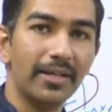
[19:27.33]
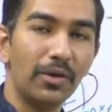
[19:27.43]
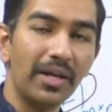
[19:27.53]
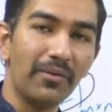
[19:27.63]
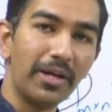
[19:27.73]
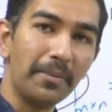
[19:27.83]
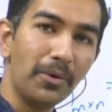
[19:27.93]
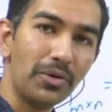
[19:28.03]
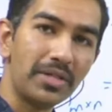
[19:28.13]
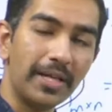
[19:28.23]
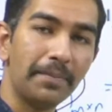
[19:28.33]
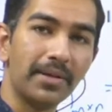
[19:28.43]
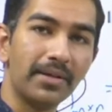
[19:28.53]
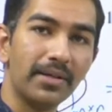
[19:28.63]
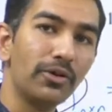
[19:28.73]
okay, one more step,
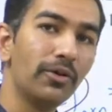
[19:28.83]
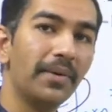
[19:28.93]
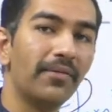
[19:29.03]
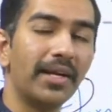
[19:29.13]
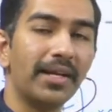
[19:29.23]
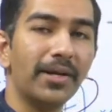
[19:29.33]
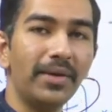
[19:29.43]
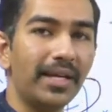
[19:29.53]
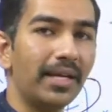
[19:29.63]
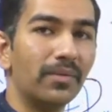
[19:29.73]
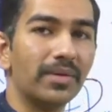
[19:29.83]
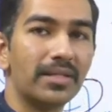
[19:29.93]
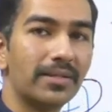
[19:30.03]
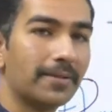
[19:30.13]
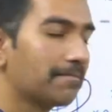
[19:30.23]
you'll be finding out A
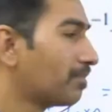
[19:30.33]
inverse.